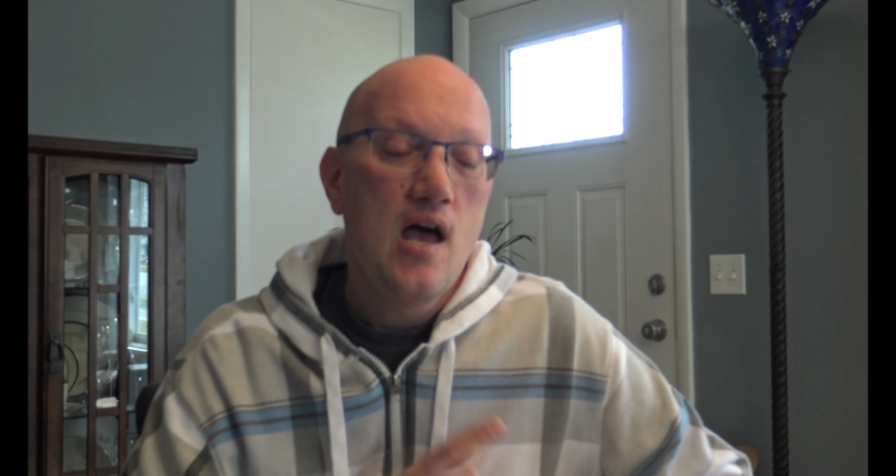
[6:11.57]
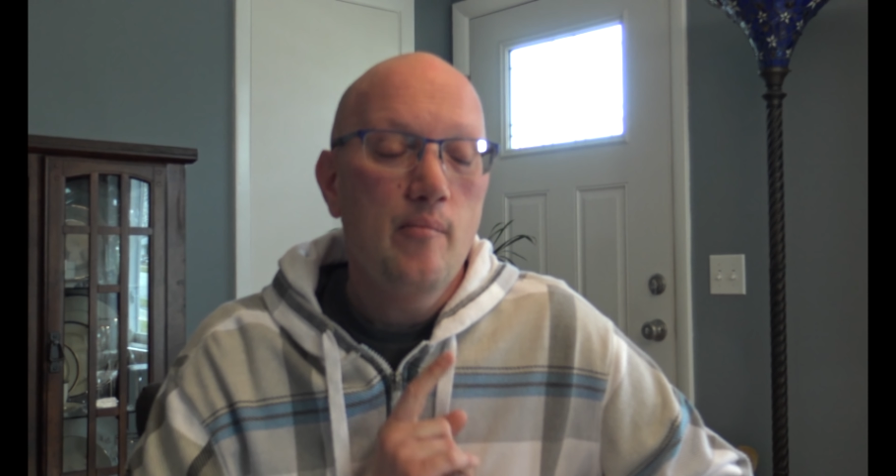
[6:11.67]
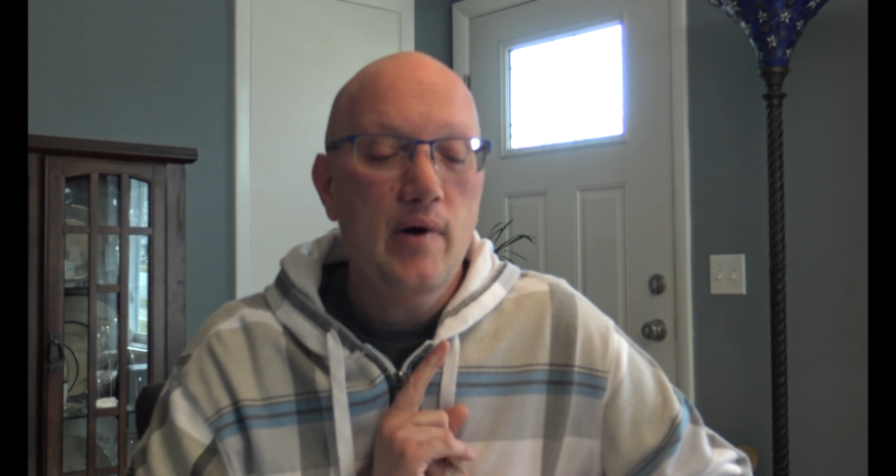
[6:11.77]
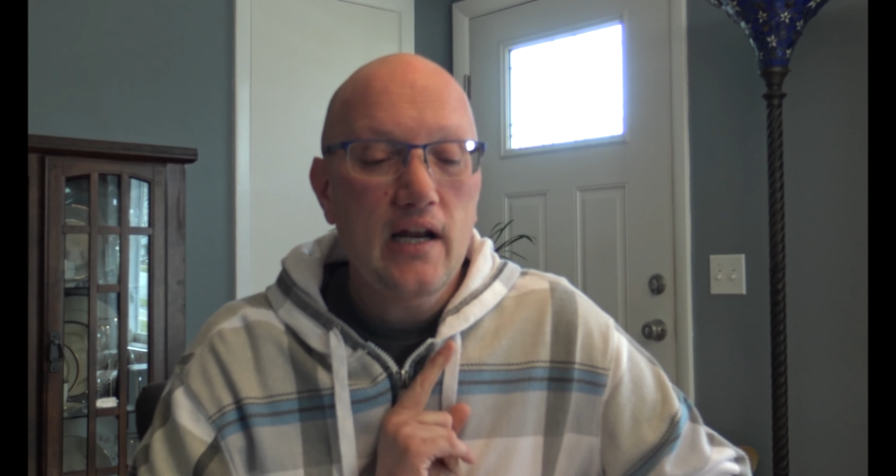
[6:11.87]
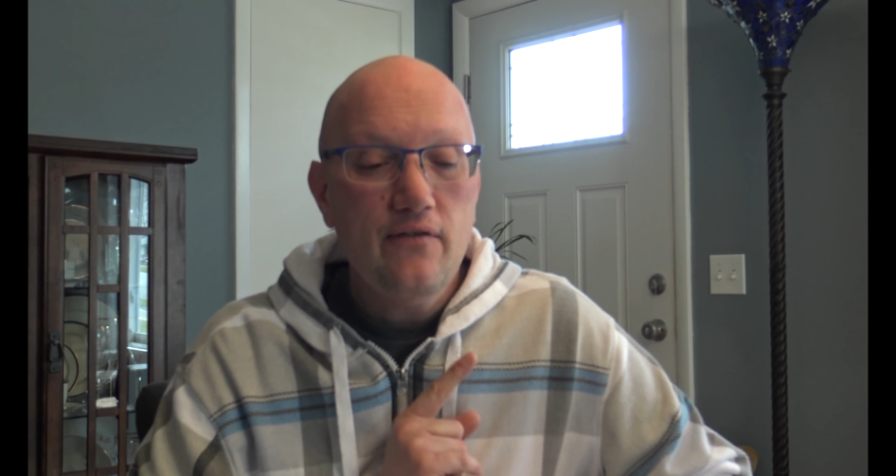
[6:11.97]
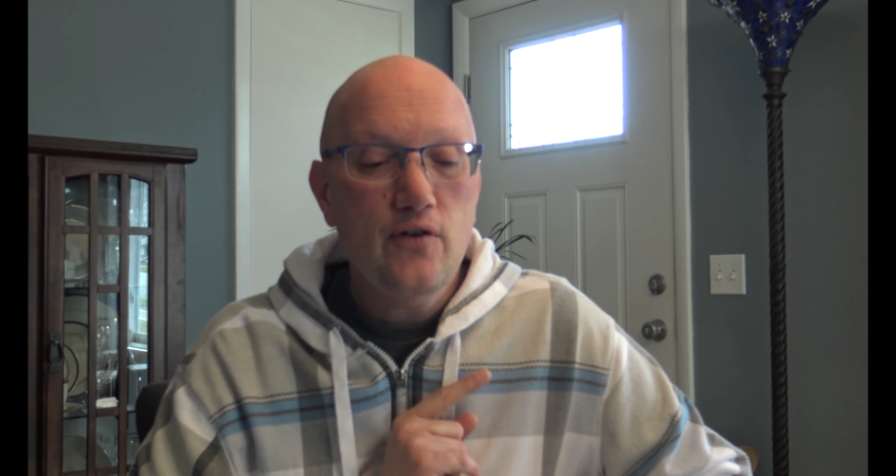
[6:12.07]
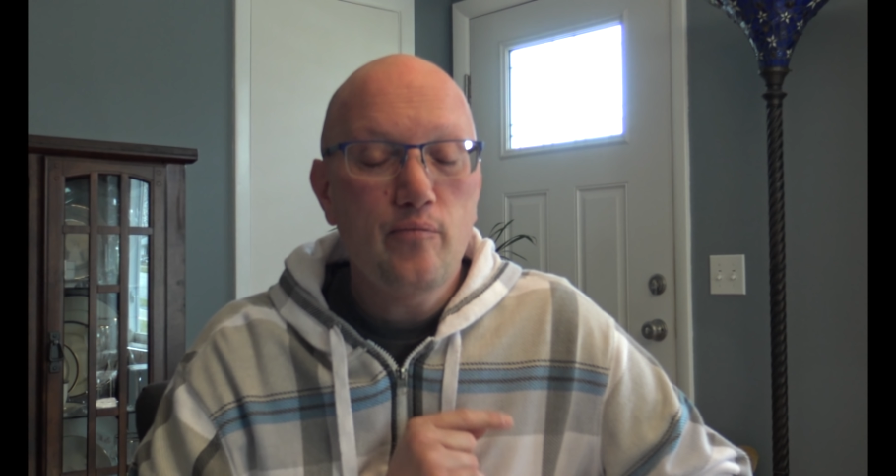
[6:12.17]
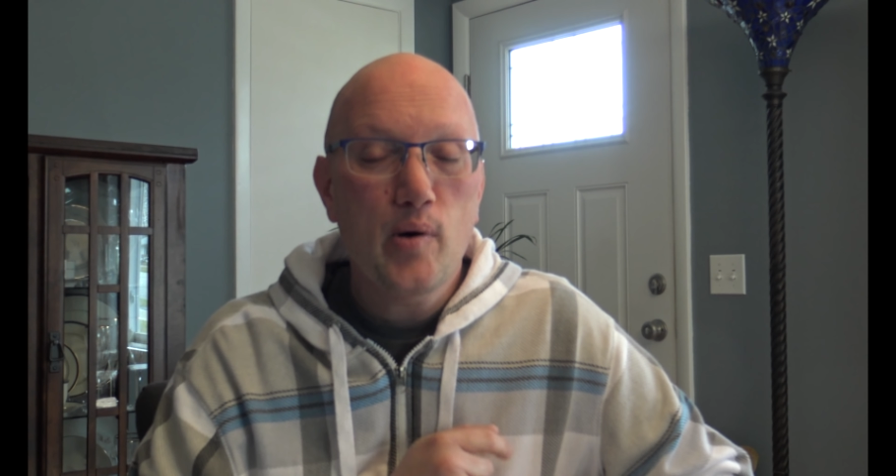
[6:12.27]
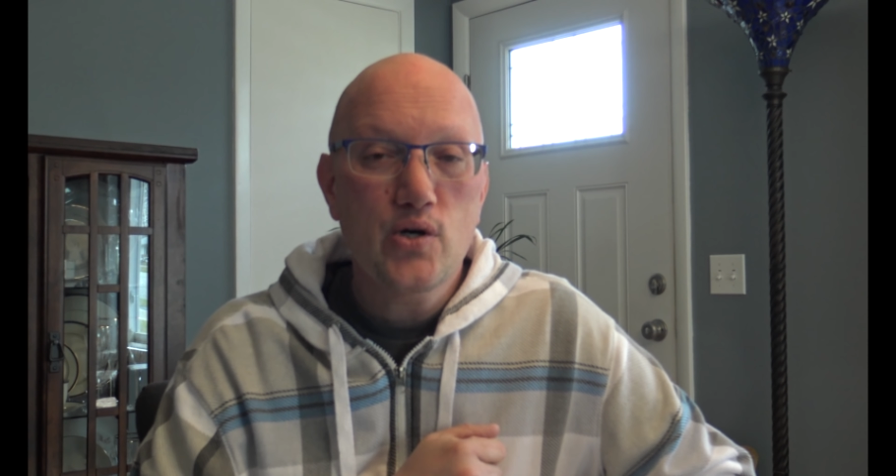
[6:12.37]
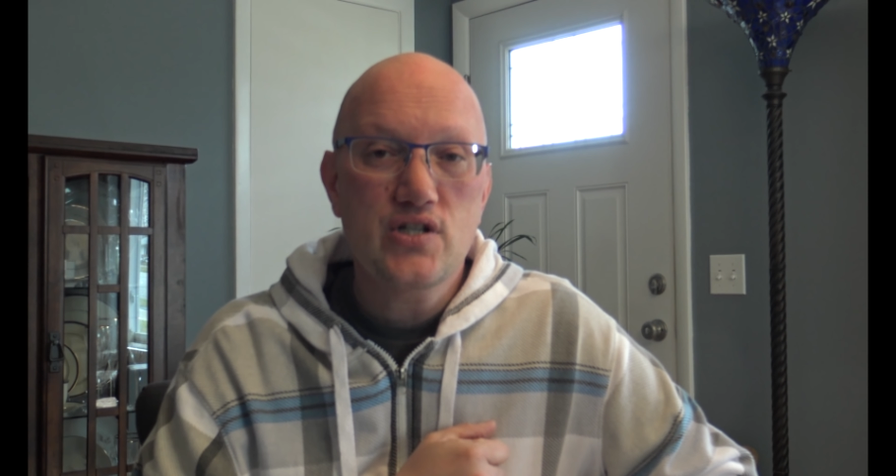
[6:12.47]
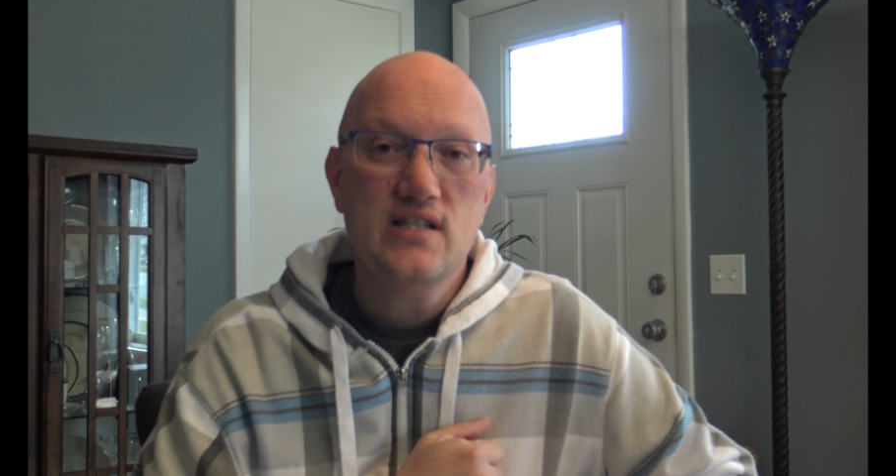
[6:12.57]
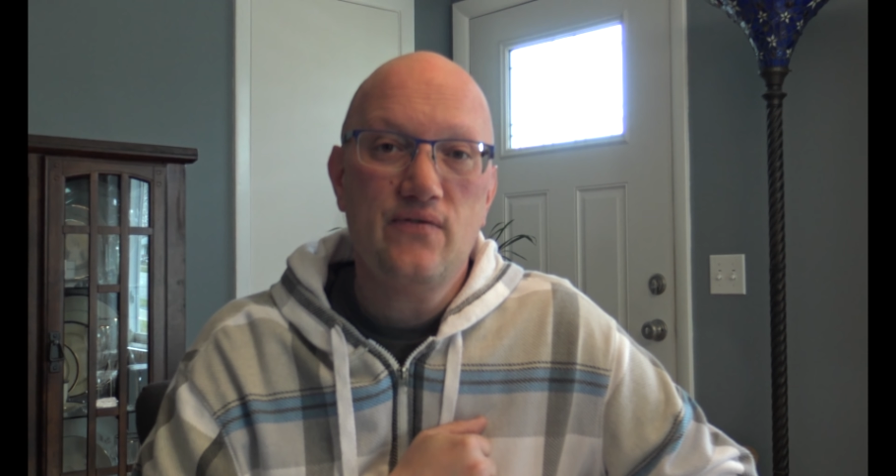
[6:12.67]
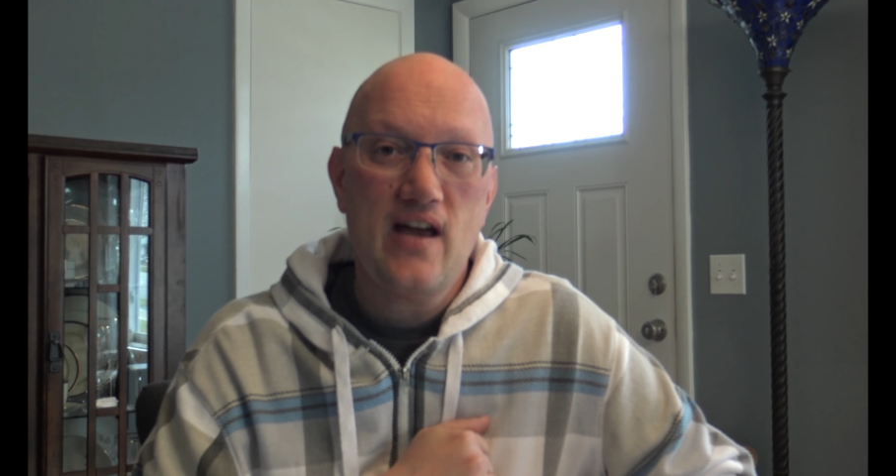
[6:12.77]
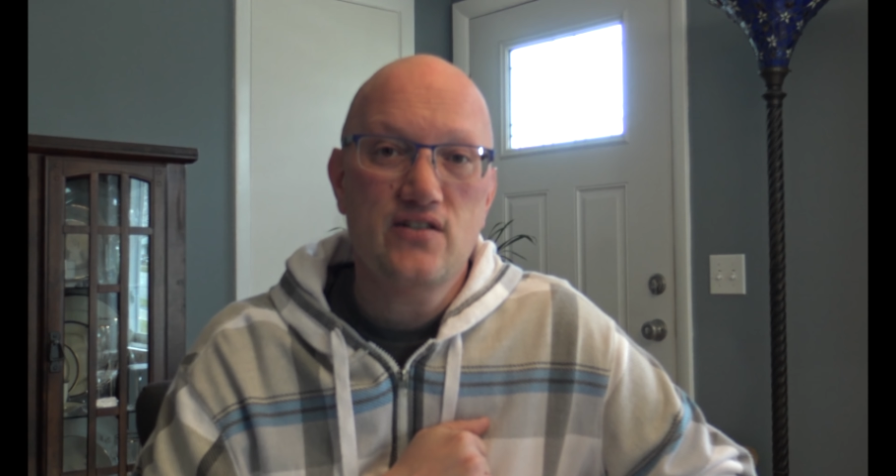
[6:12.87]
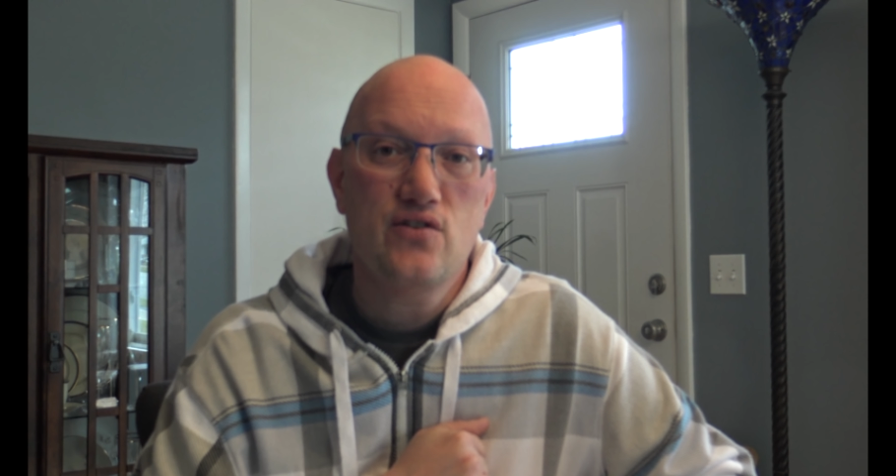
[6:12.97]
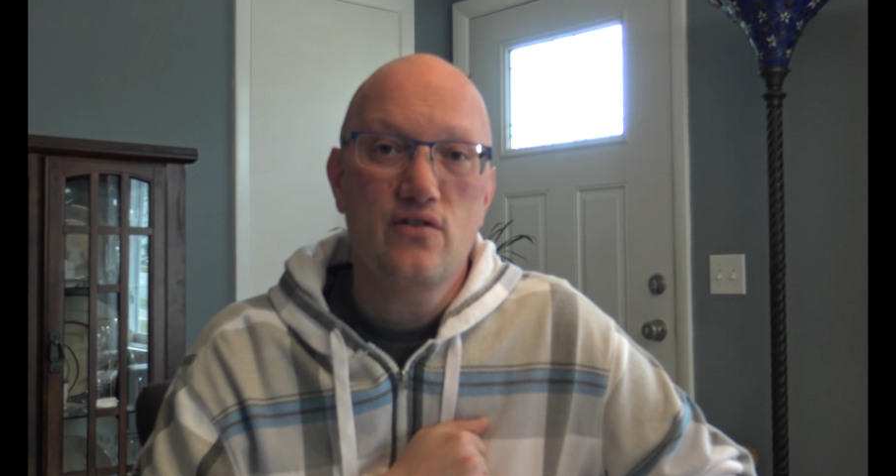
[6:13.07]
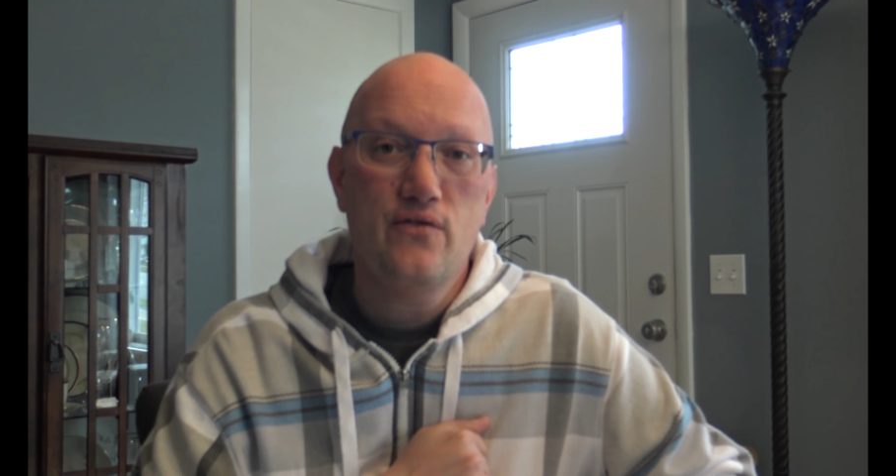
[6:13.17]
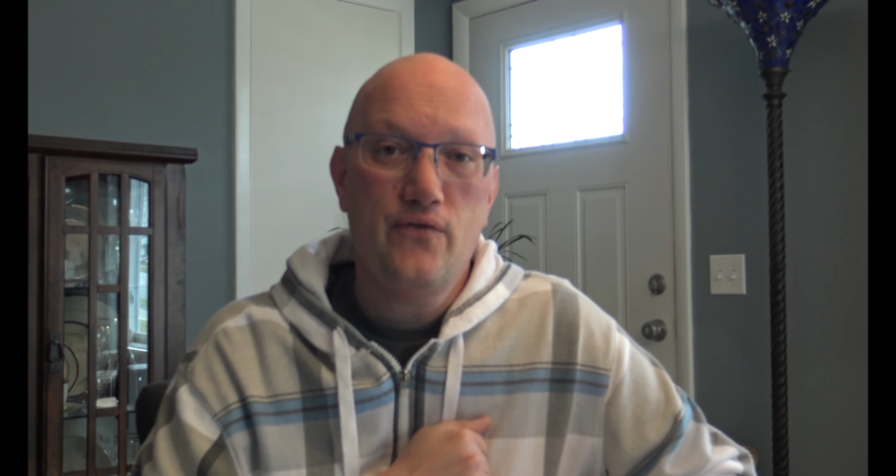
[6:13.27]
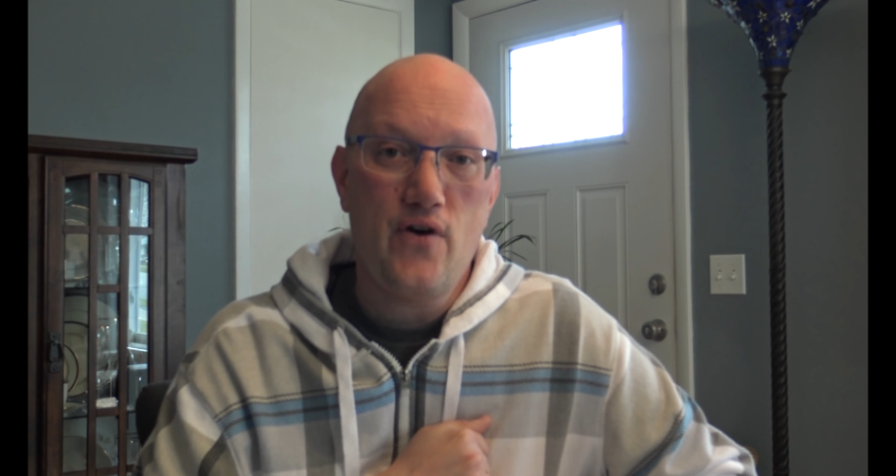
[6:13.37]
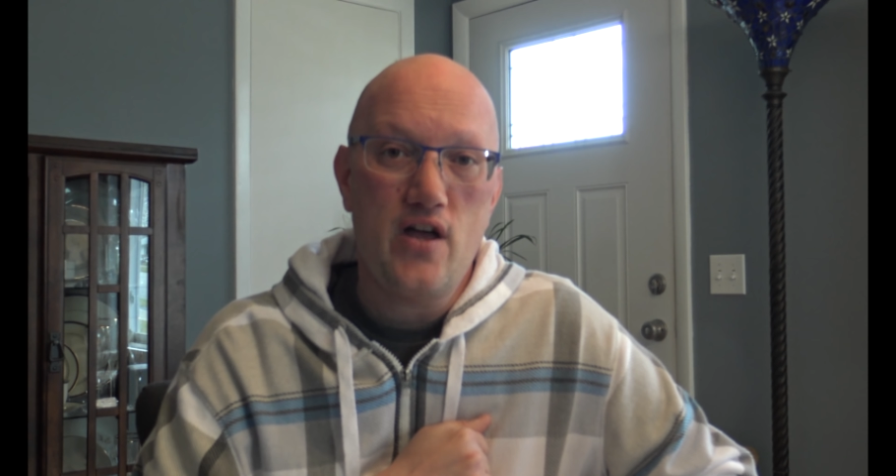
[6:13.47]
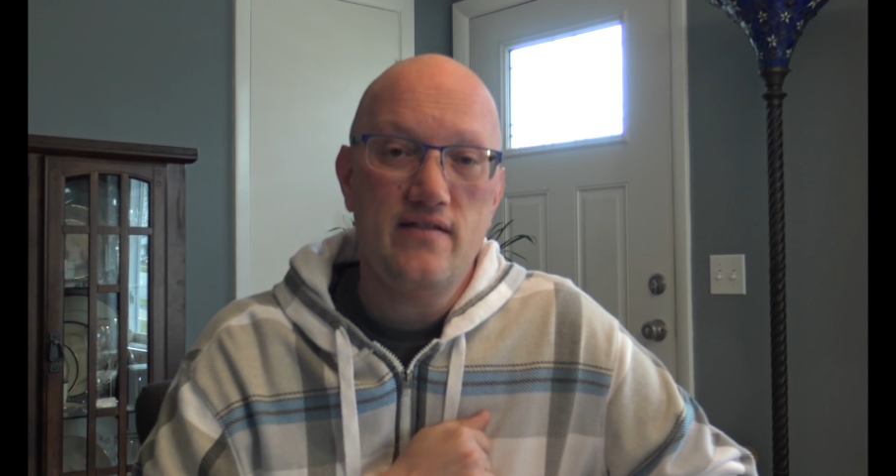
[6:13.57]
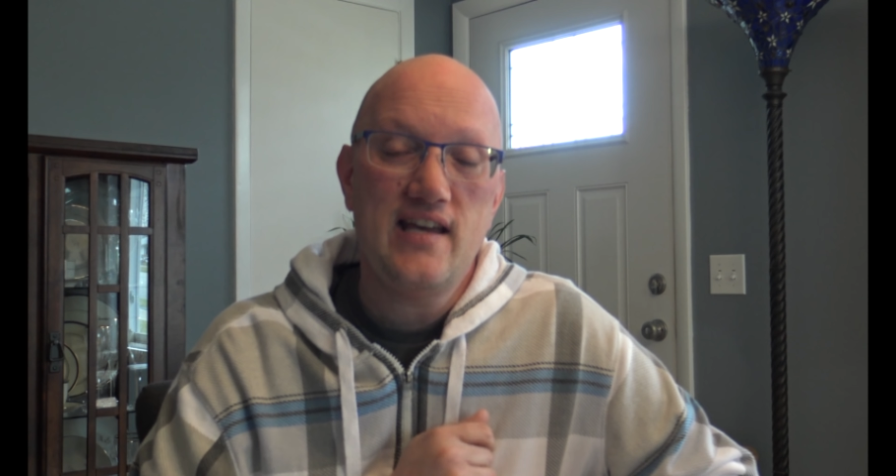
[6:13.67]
But if you've purchased Faster the Fun,